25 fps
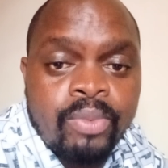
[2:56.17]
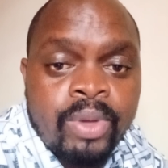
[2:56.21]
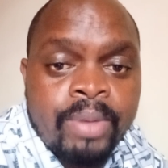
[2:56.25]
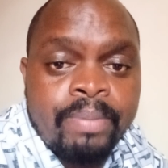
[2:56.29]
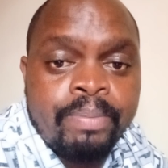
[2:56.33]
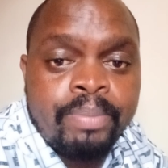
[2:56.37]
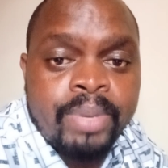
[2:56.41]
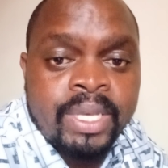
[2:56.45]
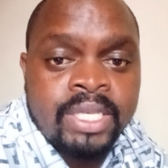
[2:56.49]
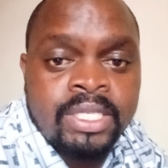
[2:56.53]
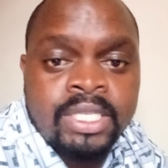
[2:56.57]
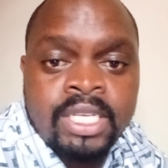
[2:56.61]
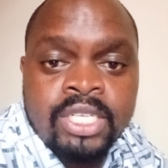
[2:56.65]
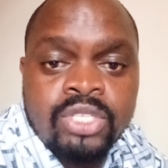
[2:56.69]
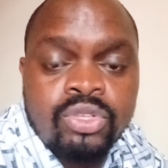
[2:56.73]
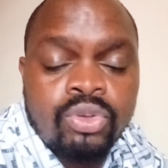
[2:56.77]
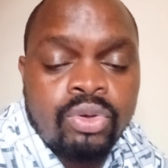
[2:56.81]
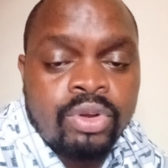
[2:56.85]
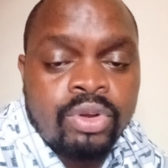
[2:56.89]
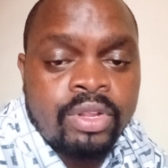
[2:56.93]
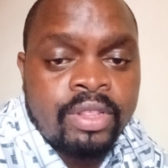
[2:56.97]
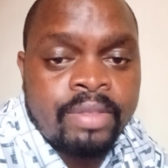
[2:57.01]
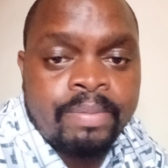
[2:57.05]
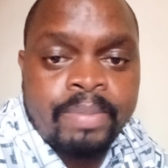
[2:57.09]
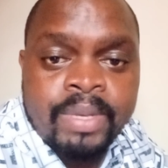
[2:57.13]
web pages
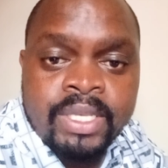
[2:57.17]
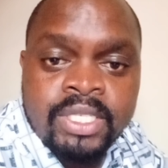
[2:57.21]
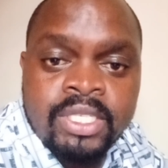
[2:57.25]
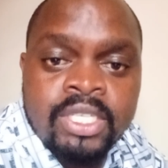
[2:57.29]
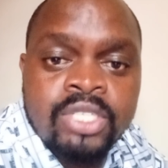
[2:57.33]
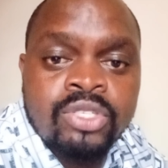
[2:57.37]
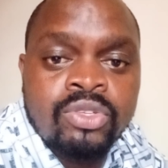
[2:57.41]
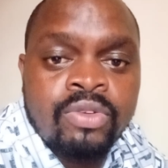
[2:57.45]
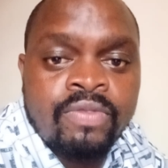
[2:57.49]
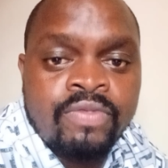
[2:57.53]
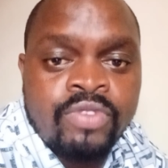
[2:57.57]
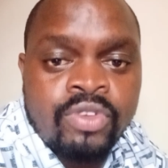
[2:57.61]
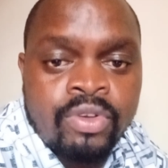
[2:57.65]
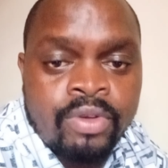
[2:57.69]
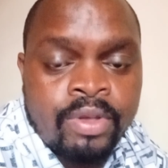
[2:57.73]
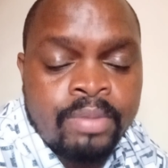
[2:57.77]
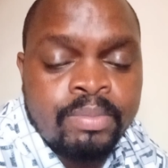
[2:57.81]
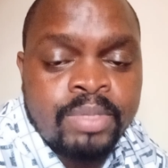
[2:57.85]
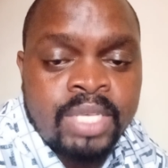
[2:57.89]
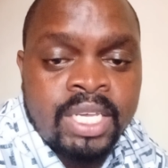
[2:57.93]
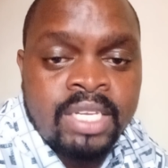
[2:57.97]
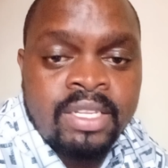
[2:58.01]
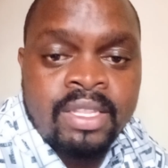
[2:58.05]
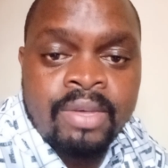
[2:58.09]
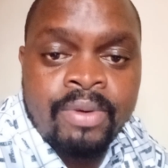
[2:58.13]
or the pages of your
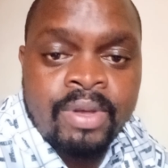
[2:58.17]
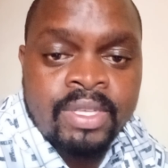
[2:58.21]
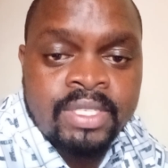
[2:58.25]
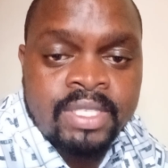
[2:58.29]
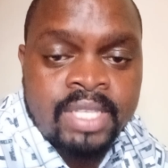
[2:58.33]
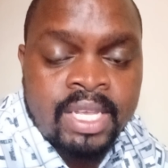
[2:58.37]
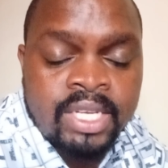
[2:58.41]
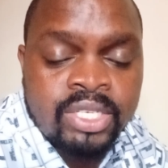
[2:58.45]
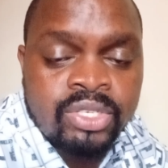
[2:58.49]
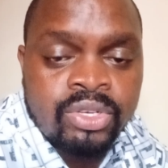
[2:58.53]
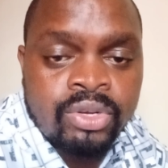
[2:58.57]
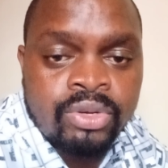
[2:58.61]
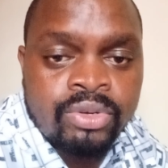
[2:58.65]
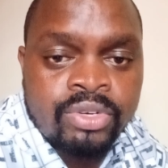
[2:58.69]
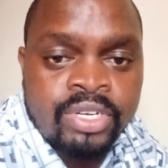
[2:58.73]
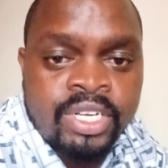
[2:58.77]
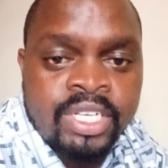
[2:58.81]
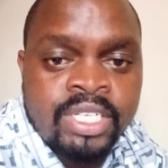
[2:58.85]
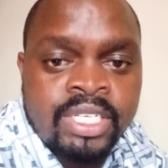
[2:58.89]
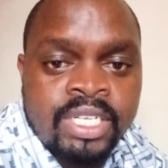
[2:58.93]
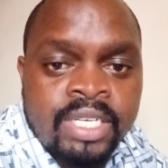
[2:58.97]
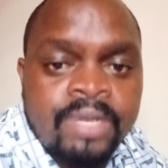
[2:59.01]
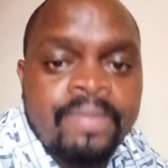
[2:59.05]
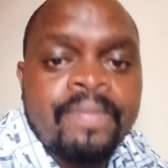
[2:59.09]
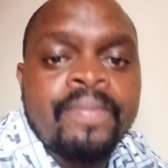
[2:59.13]
website, the ones that you're
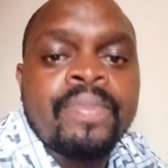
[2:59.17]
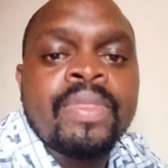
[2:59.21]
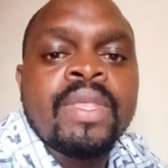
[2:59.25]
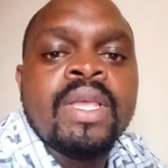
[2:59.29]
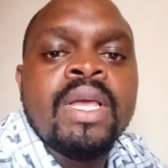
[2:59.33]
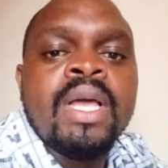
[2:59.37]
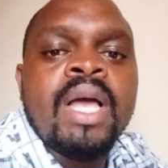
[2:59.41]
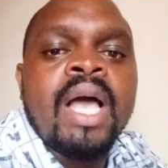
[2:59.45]
creating.